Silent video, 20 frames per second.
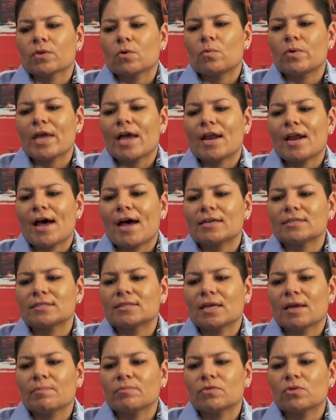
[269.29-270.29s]
We had
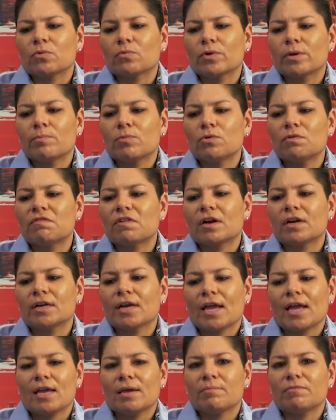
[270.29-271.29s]
asked them to remove our
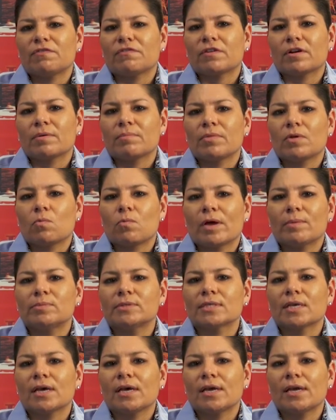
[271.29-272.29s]
name from the
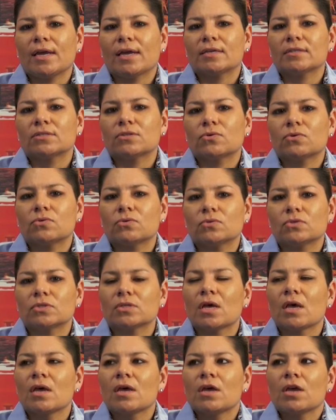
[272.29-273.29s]
website as
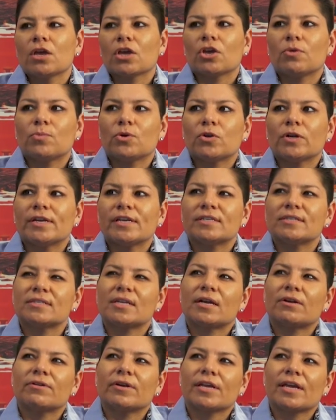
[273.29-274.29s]
those communities
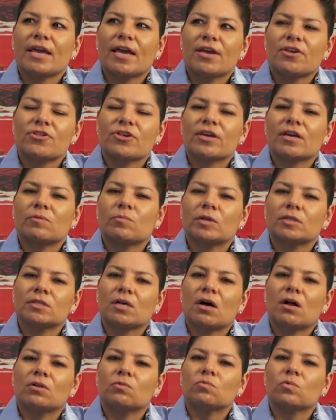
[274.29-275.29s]
that are engaging in what's
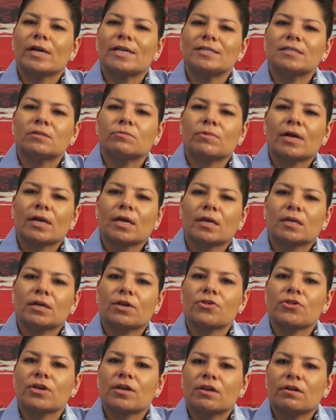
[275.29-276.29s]
called rights and
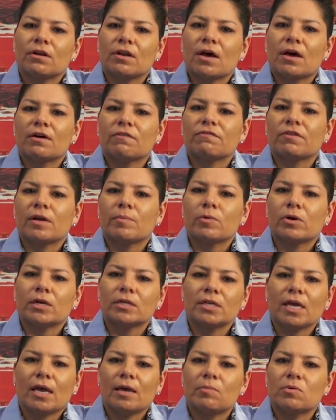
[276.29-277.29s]
recognition
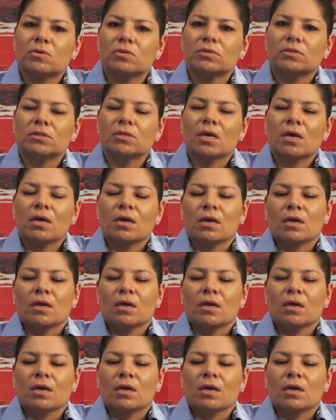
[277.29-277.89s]
framework tables.